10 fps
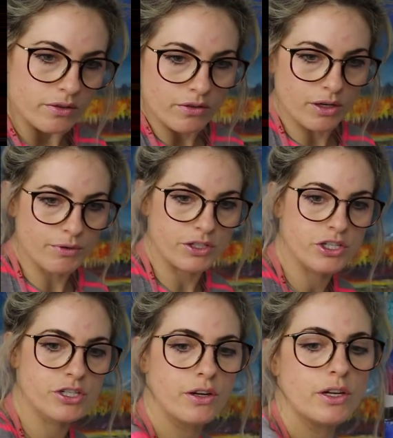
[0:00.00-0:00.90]
right, I'm going to
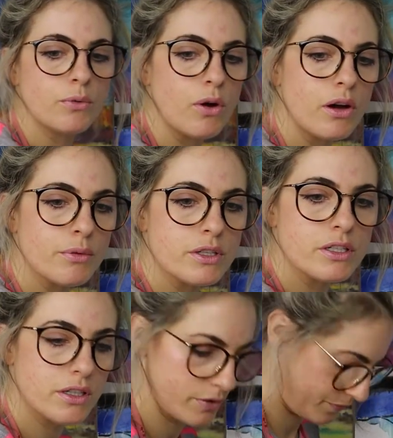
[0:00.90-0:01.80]
show you what I would
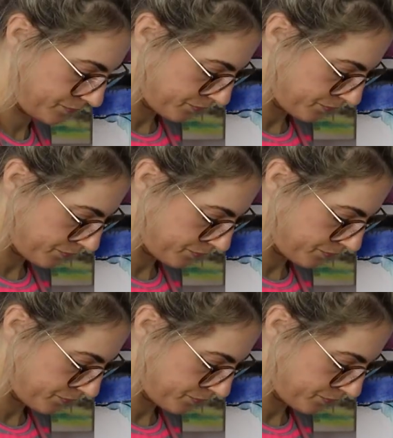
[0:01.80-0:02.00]
do.